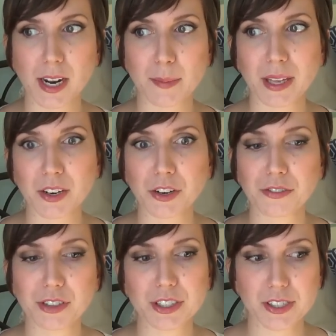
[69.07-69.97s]
I mean, in her
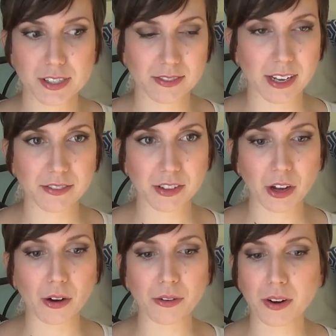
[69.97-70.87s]
first year of life
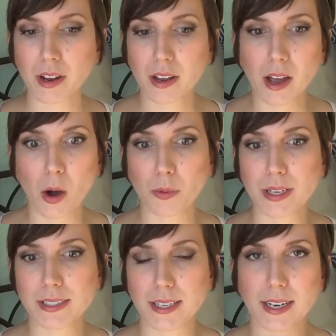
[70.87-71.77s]
alone,
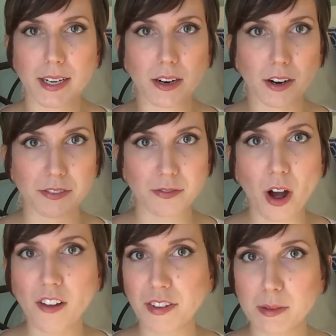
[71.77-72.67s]
we did our
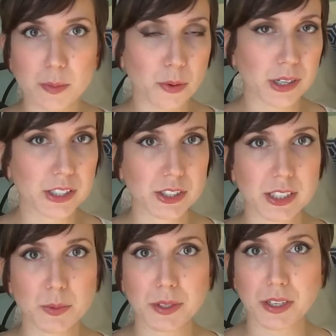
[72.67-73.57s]
fall family
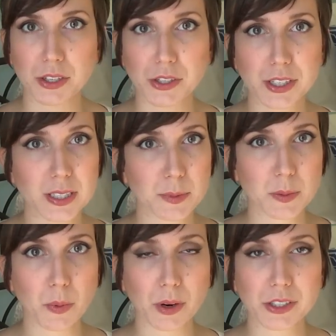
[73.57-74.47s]
portraits, we did her
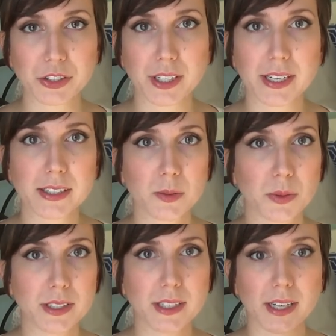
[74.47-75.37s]
Christmas portraits,
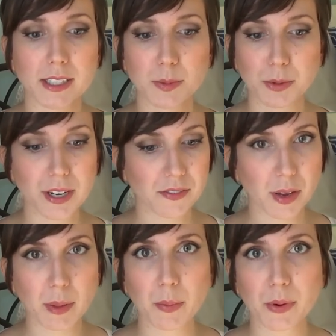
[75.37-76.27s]
we did spring
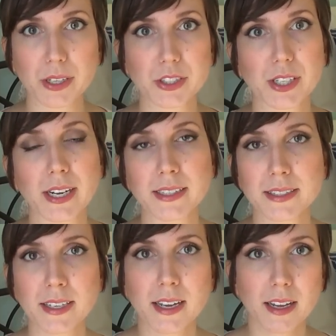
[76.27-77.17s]
family portraits.